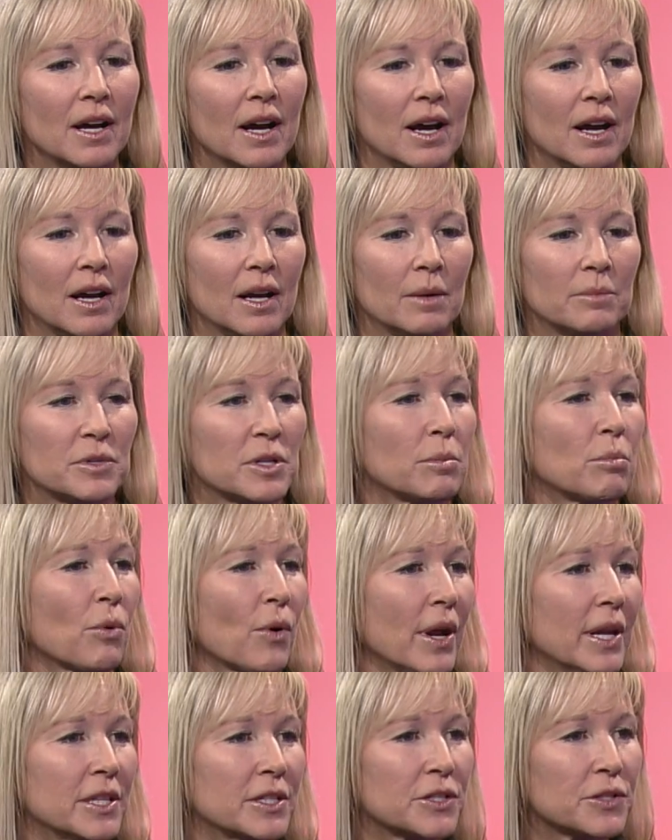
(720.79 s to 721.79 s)
to
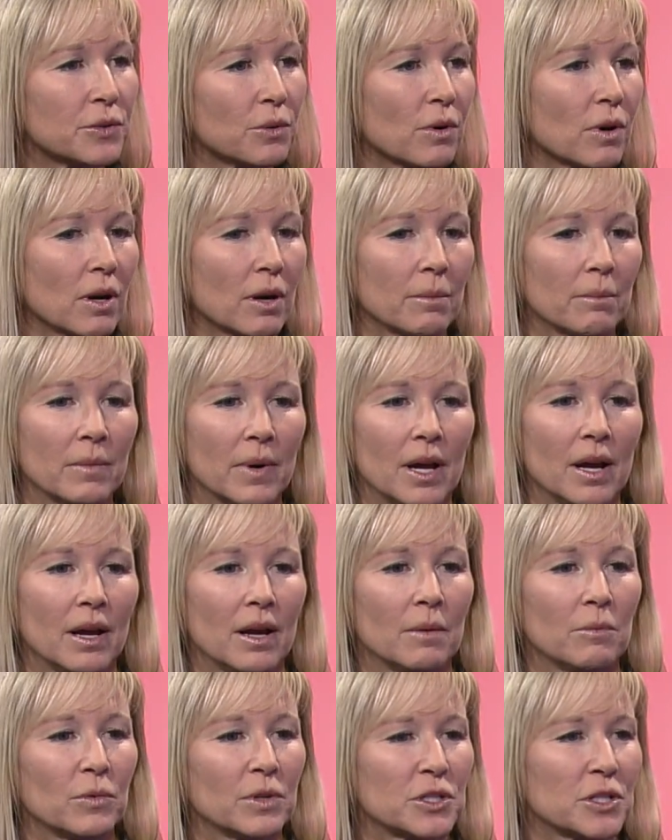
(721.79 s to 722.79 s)
brainstorm,
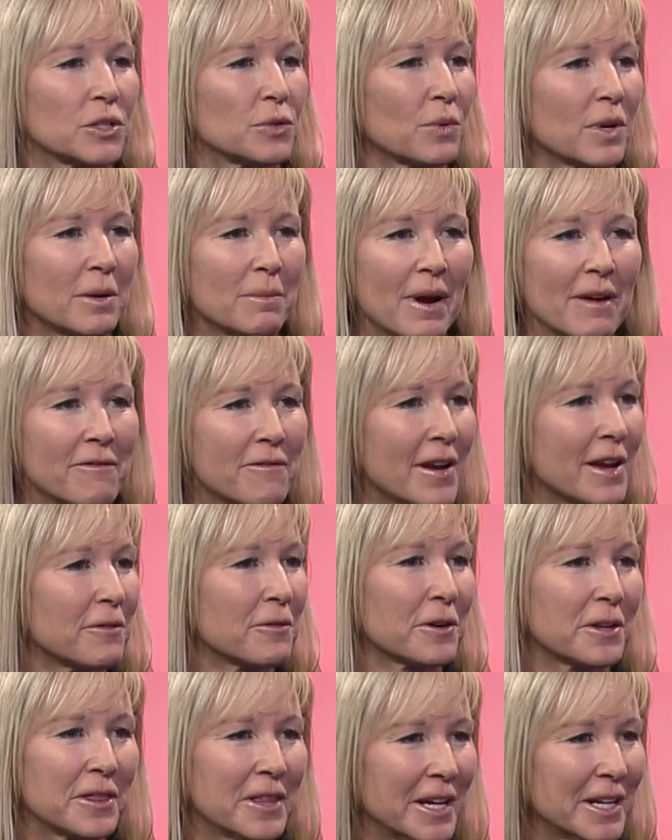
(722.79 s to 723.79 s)
which is one of my
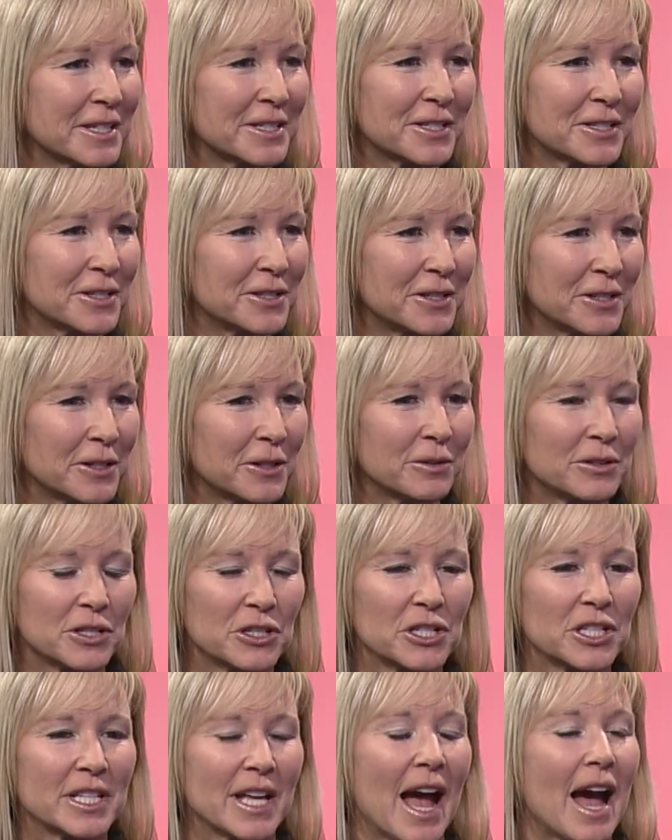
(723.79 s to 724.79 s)
favorite things to do,
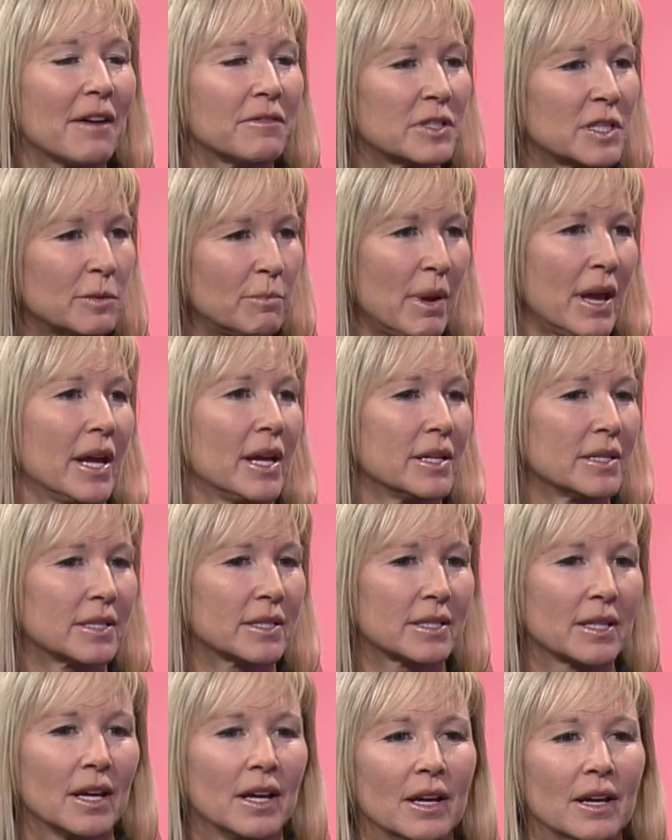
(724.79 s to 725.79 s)
just to have
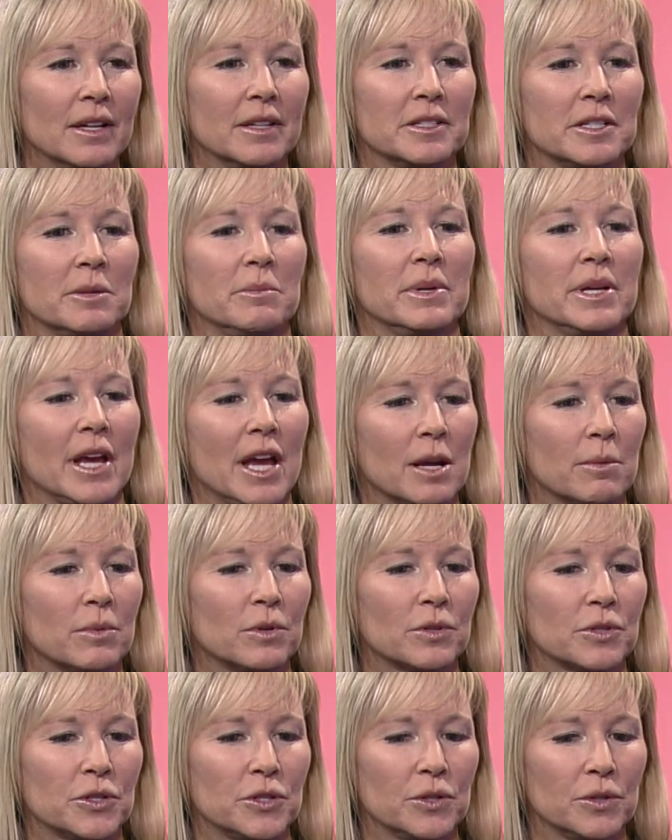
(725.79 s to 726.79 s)
space to be
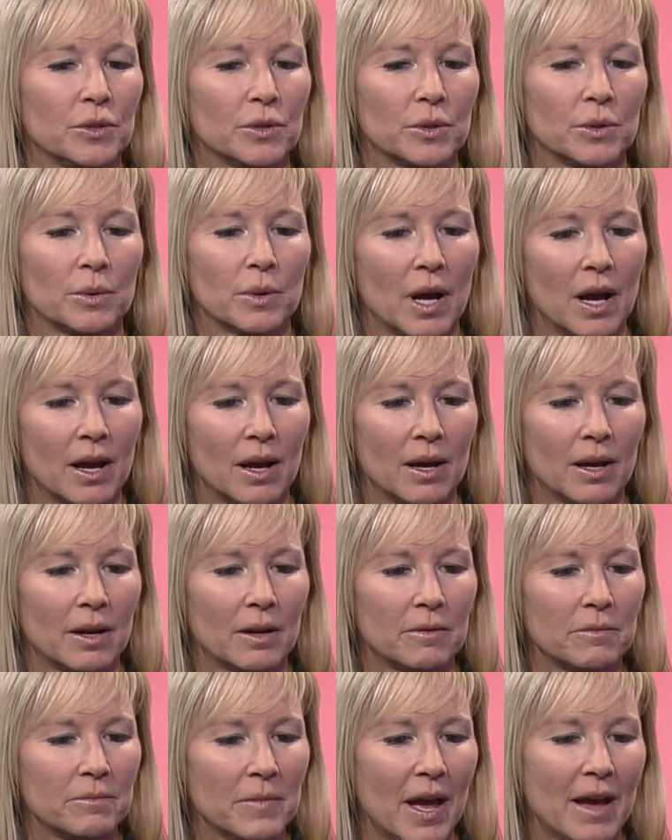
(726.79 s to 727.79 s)
able to
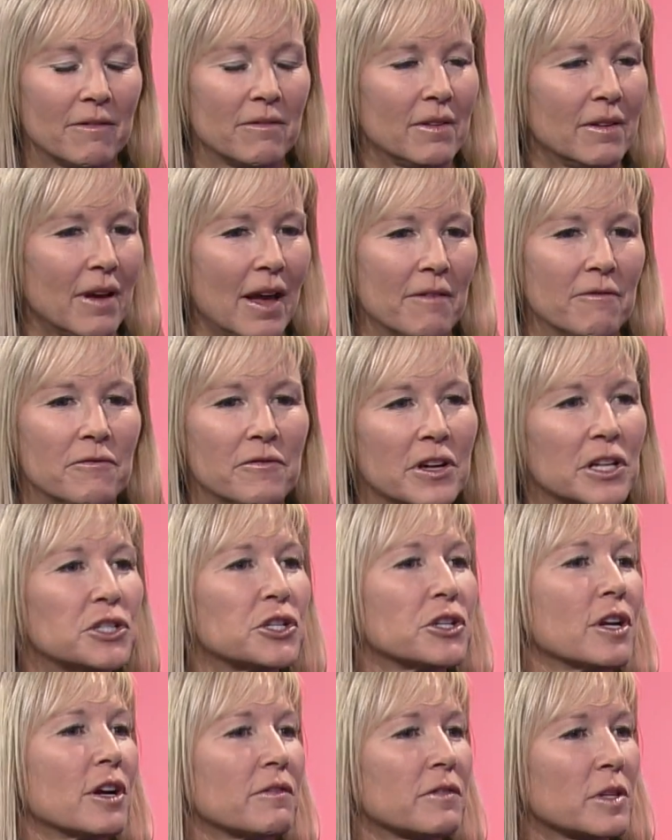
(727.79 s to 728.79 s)
have
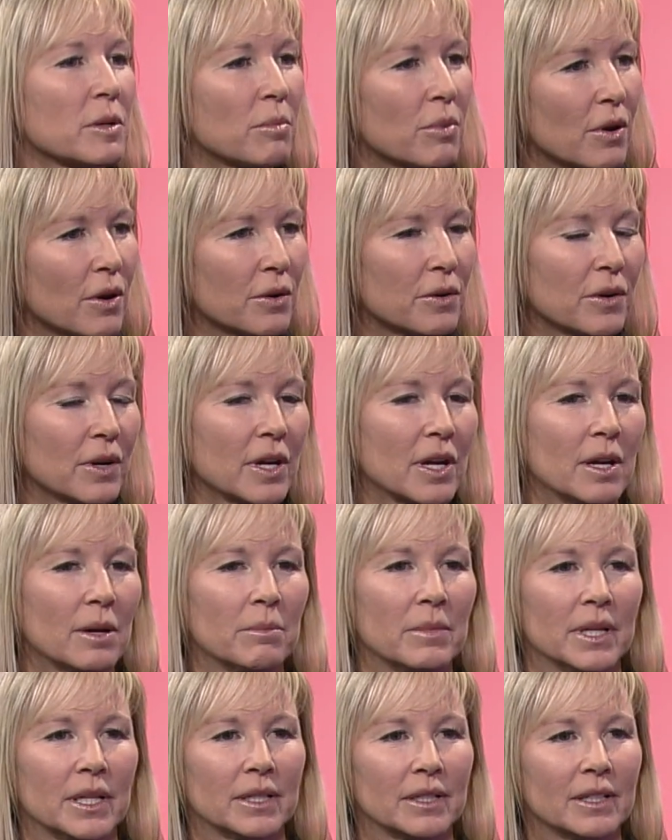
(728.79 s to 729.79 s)
vision over the
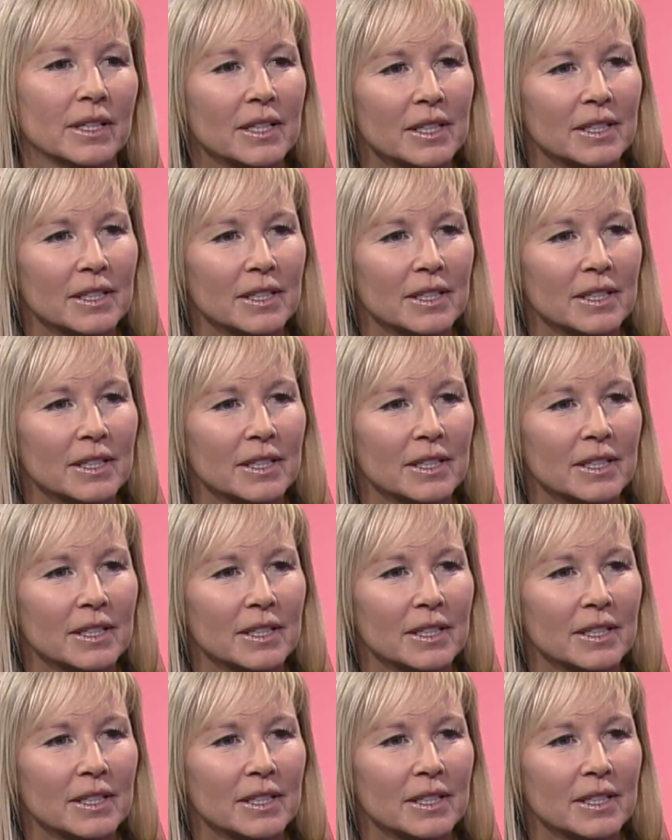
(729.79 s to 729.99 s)
program, and